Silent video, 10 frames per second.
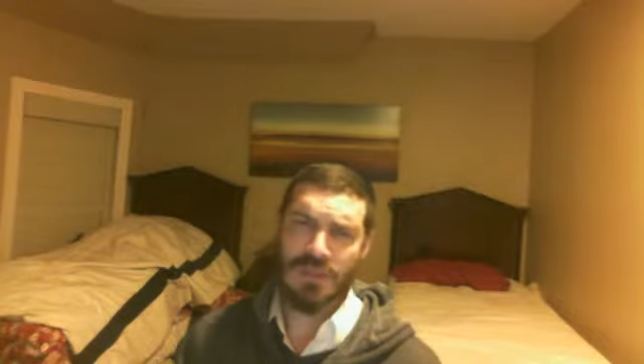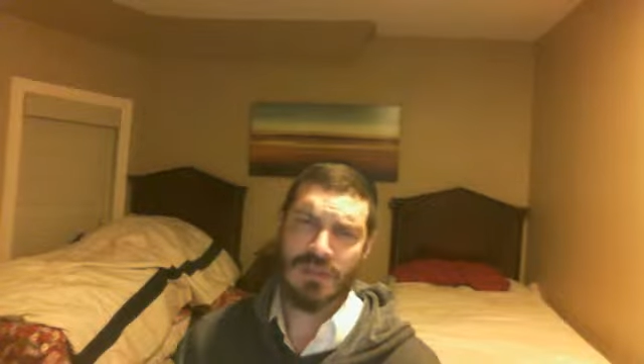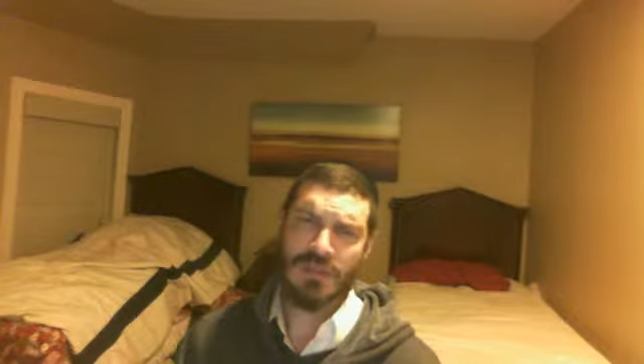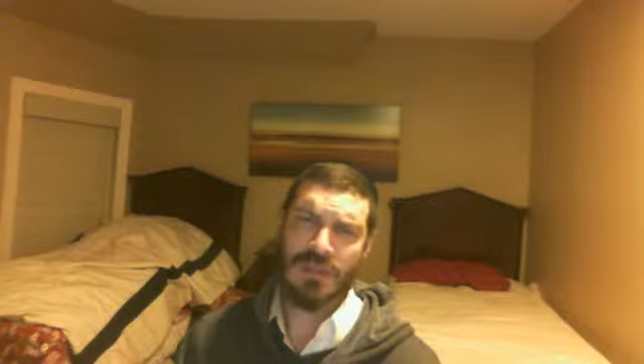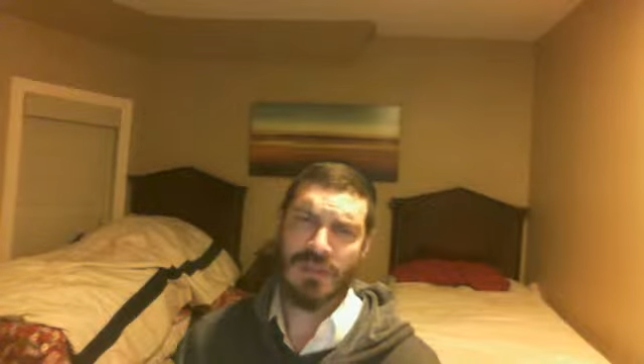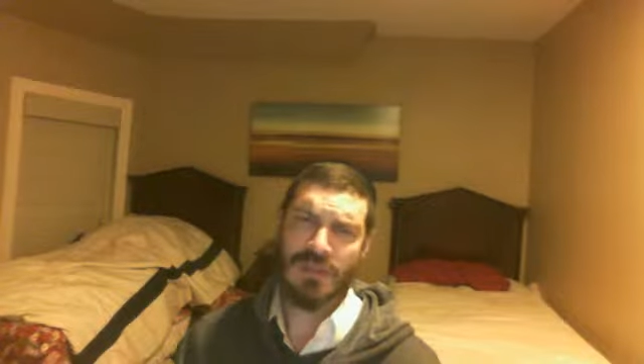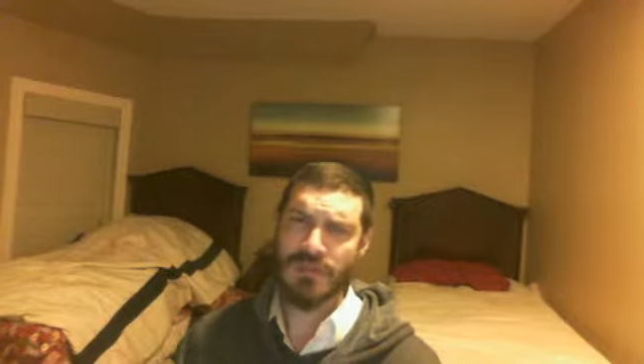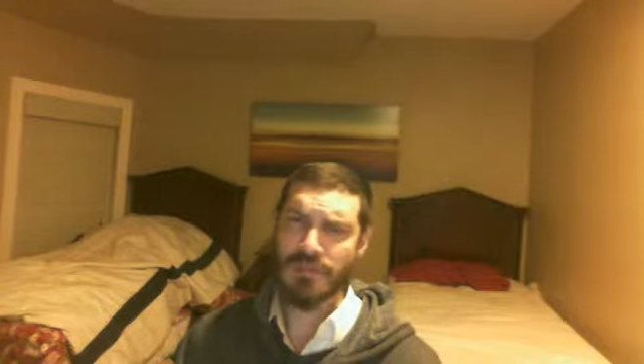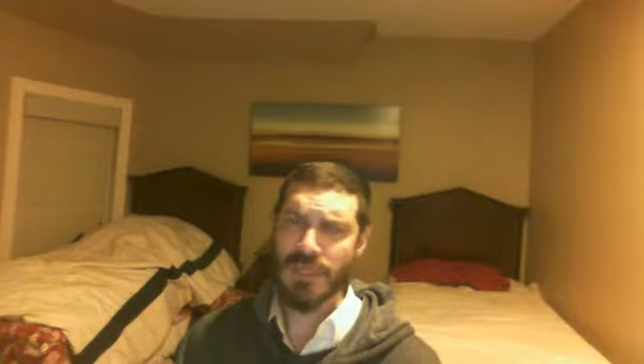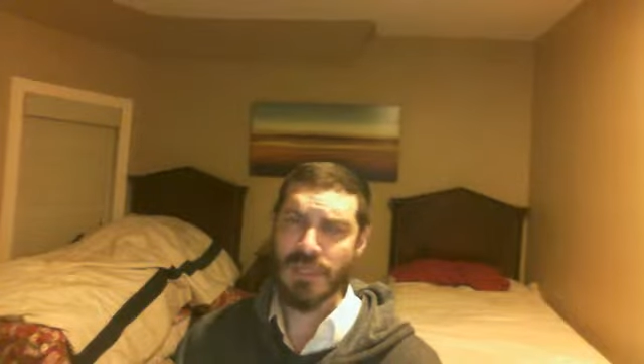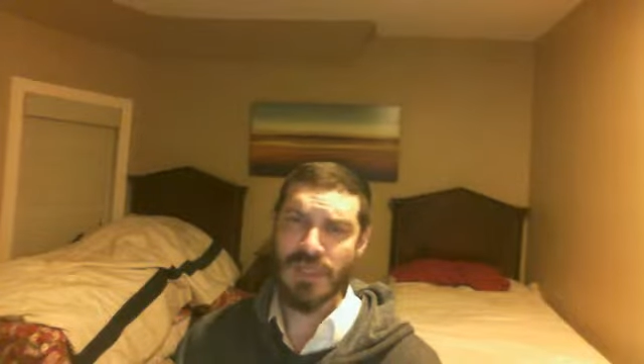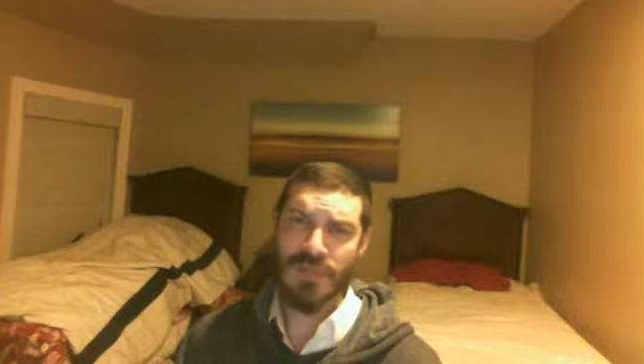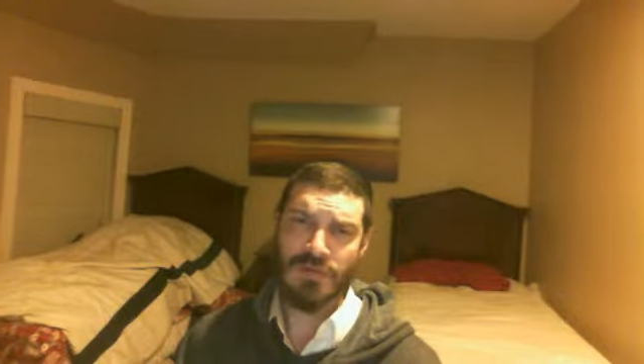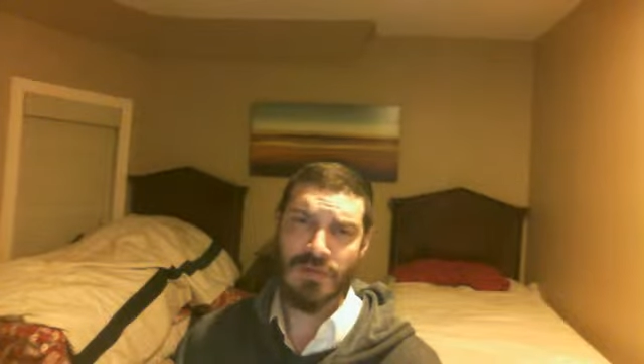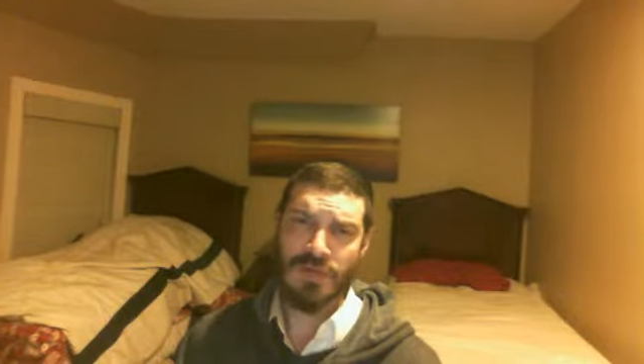the PDF
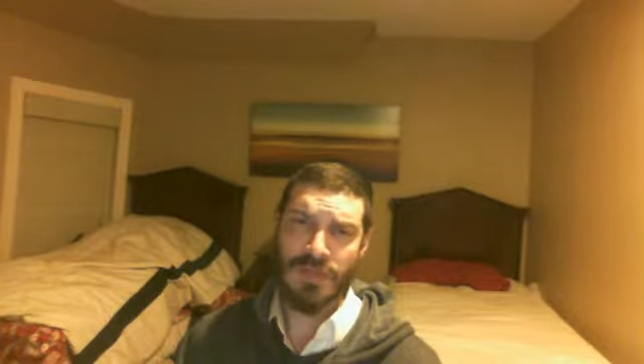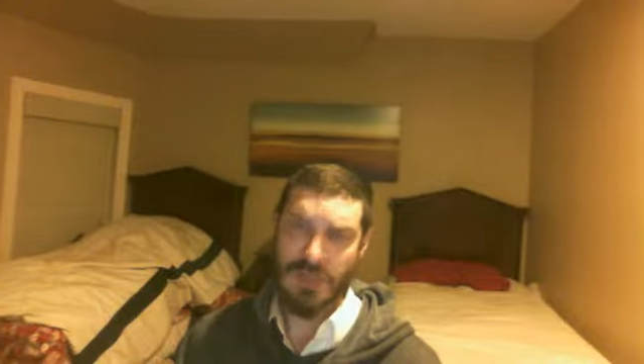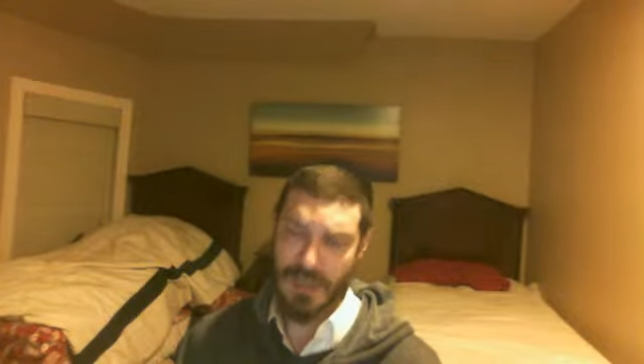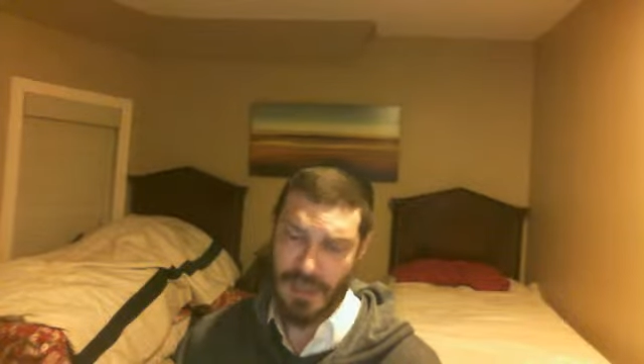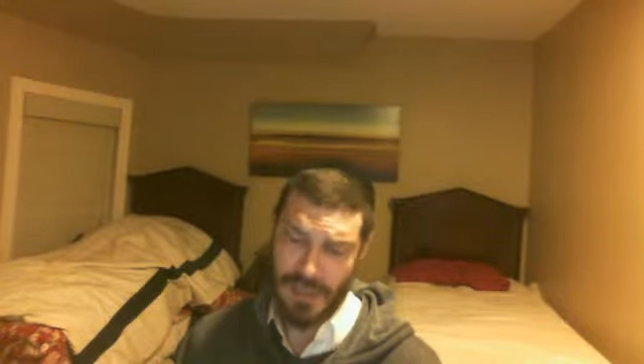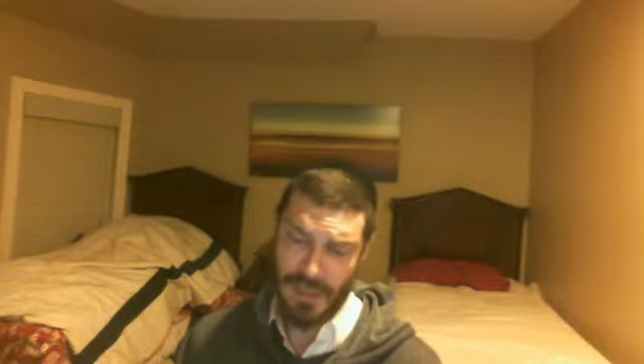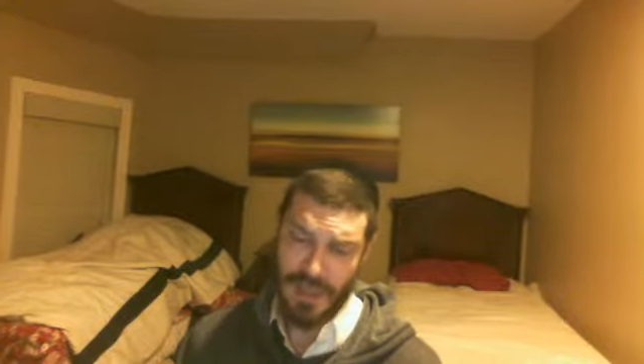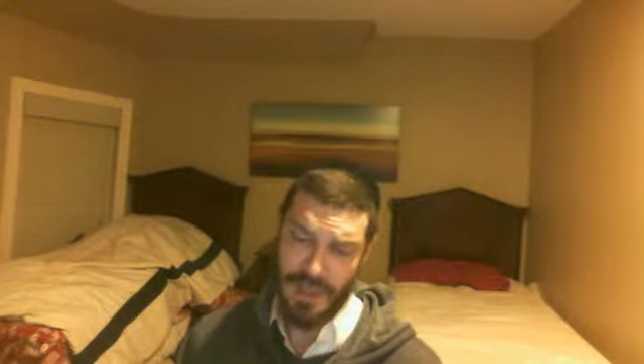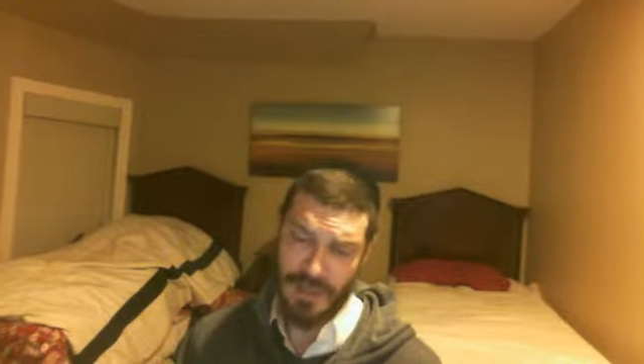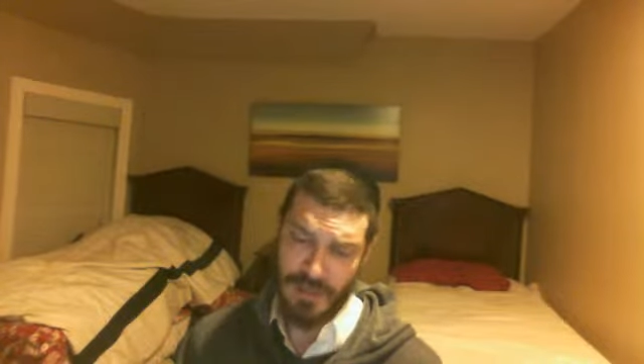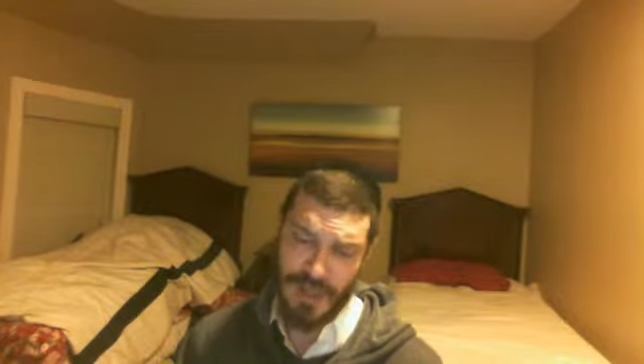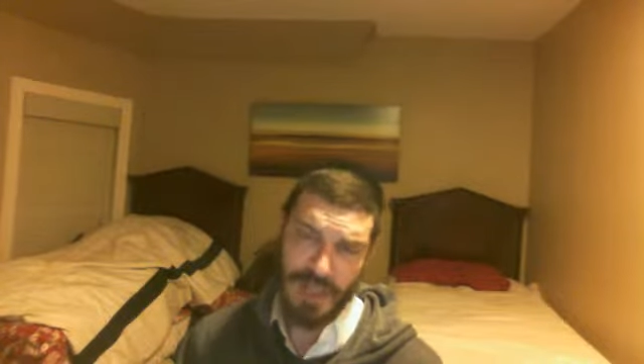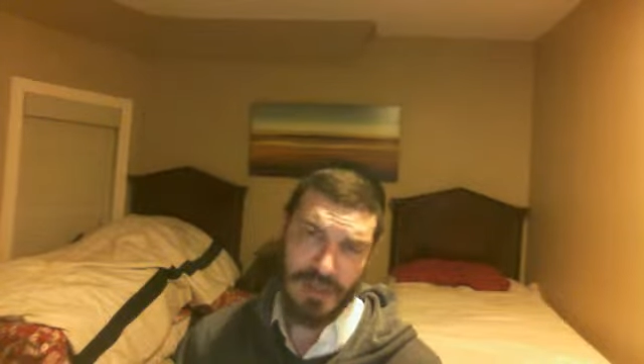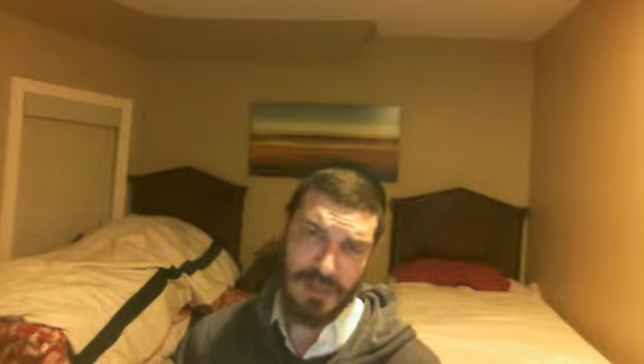of it is e negative x.